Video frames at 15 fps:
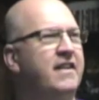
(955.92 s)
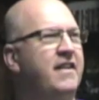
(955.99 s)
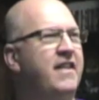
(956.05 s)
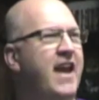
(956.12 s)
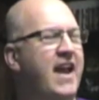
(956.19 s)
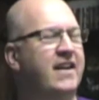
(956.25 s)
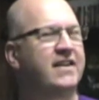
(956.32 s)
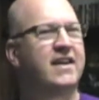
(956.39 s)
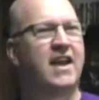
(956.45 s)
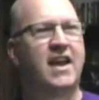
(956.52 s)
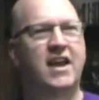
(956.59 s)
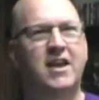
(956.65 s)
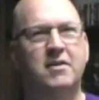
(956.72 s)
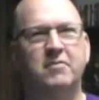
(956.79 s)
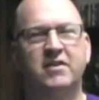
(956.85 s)
That
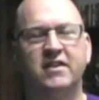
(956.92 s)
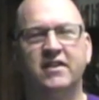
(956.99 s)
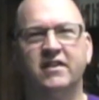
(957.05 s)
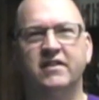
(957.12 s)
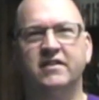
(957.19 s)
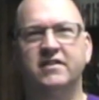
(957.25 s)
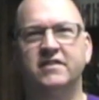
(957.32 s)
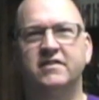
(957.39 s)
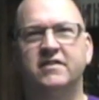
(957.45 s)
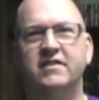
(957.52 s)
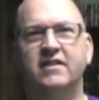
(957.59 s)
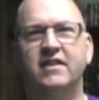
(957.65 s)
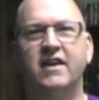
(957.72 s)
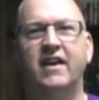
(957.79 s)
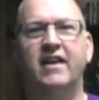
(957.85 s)
game is
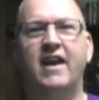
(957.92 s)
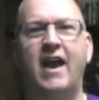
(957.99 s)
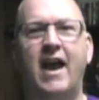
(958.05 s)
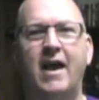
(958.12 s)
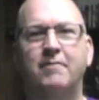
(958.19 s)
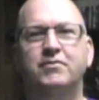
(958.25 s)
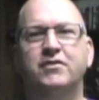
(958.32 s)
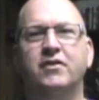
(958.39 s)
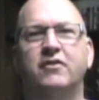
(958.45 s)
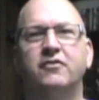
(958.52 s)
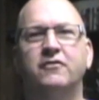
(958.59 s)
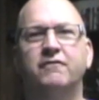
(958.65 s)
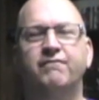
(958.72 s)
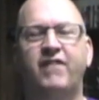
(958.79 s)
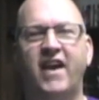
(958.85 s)
an
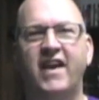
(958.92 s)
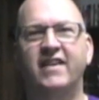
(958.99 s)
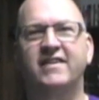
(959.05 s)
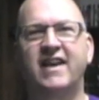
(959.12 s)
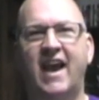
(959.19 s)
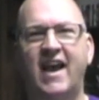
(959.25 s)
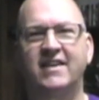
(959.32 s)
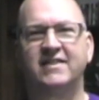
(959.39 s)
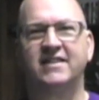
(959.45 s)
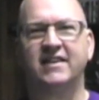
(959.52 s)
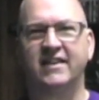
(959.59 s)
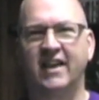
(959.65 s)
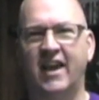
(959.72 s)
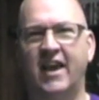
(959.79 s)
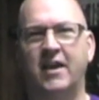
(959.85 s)
absolute
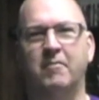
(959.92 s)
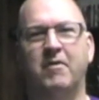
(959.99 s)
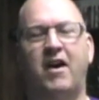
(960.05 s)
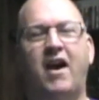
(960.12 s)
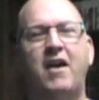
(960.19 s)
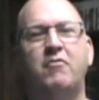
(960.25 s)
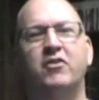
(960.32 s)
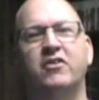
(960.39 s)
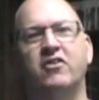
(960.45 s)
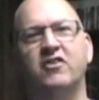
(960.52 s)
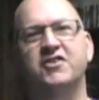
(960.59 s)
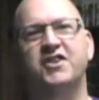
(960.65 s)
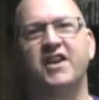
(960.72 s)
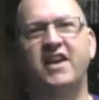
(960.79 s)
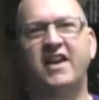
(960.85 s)
fantastic game. I would urge